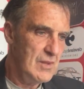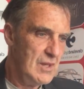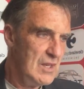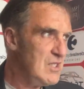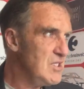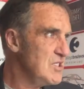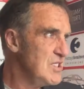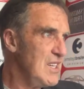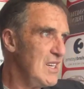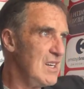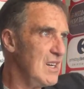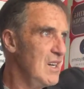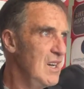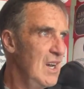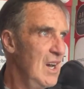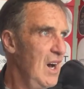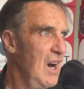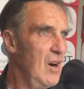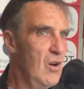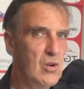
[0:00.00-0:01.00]
You see, I
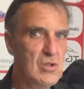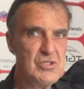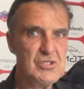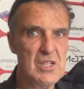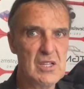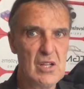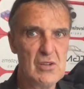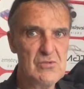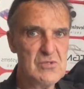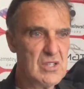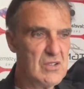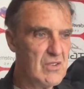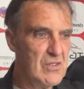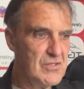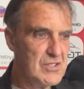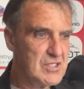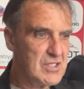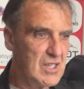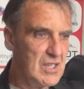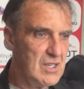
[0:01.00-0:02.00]
host the lounge at
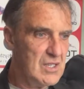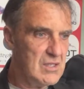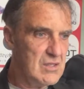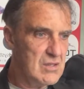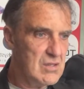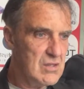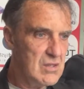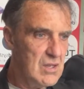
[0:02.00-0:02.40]
Riverside.